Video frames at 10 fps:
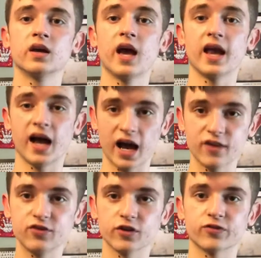And I
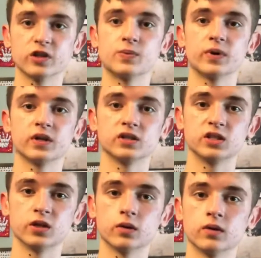feel free-spirited
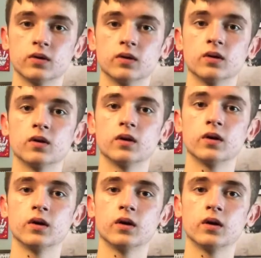too.
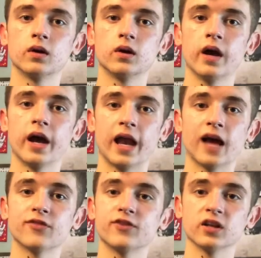And
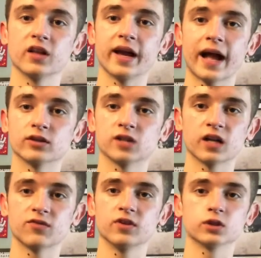I feel like how
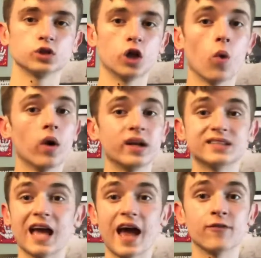Sonic feels. No one
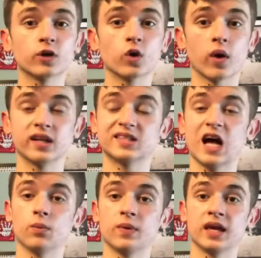is ever going to
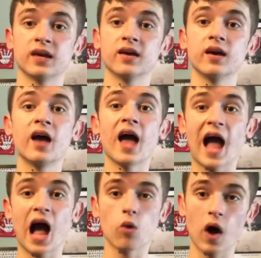tell me
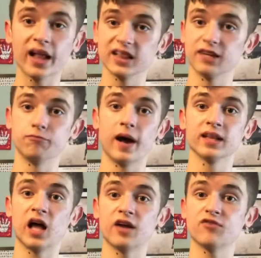how I live my
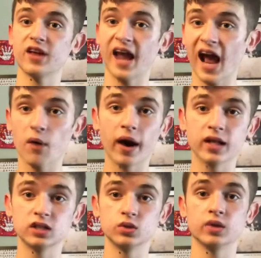life and how I
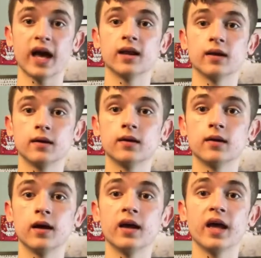do that,
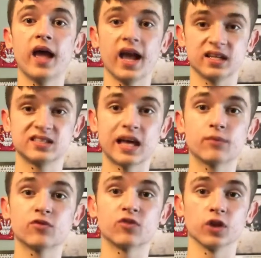
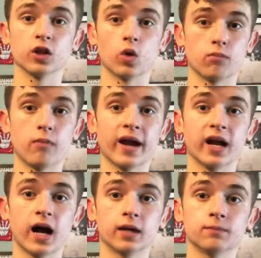except for the Lord my God.